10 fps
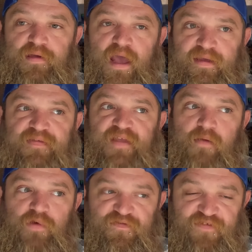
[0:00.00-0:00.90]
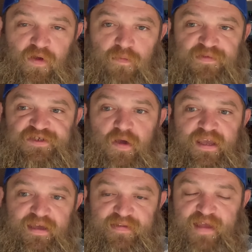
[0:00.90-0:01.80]
and get that refilmed so I
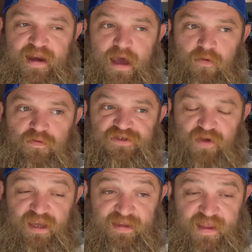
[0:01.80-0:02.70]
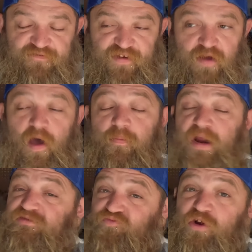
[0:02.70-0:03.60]
can get that out so I can get that video out. But
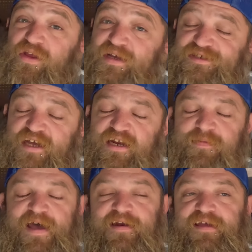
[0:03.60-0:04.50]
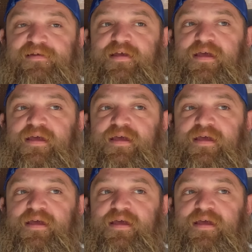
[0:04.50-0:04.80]
I was really excited about it.